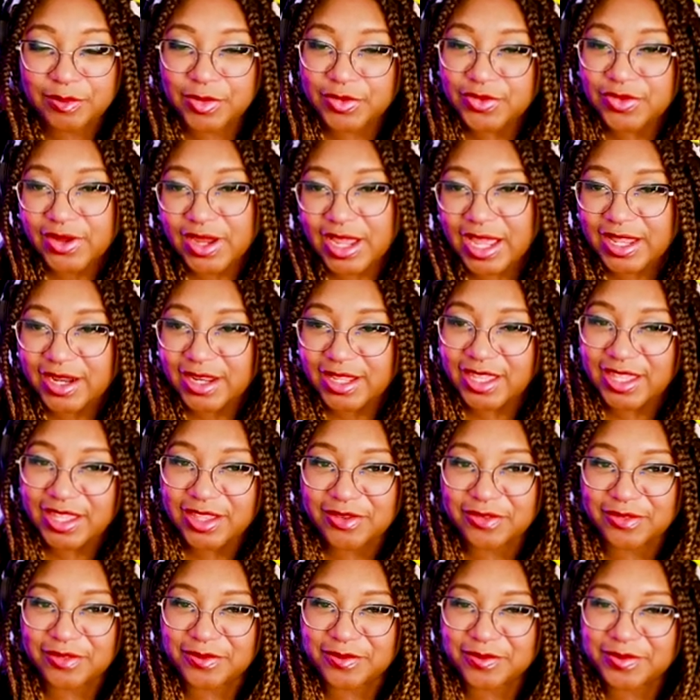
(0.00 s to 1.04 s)
Boos are kind of
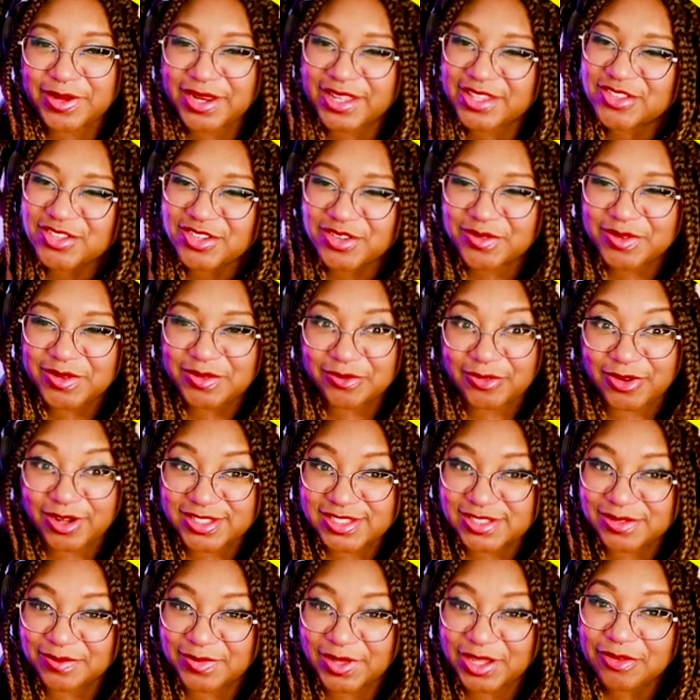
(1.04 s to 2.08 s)
cute, but I sure wouldn't want
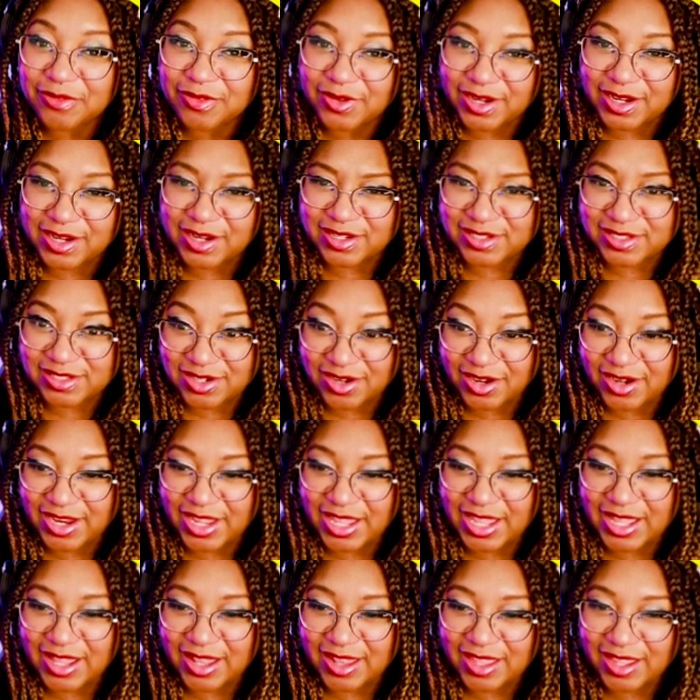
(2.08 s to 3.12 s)
to meet one in a dark
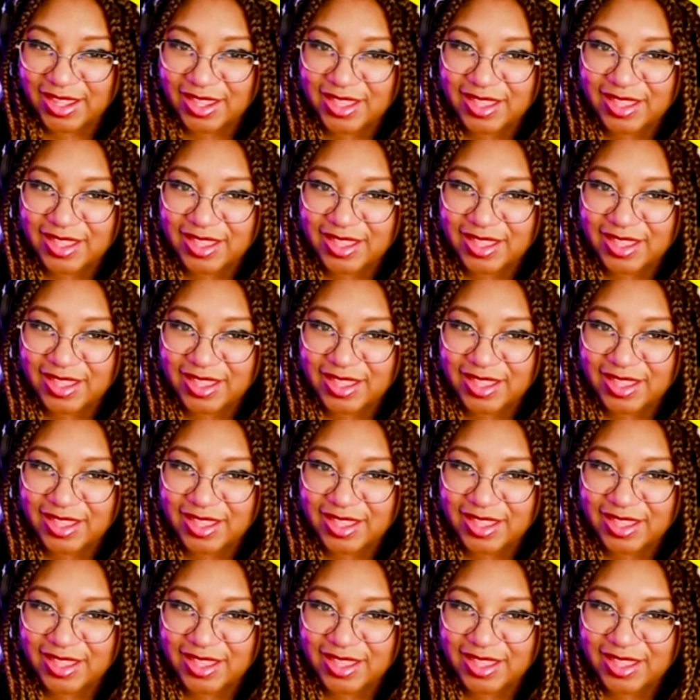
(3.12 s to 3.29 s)
alley.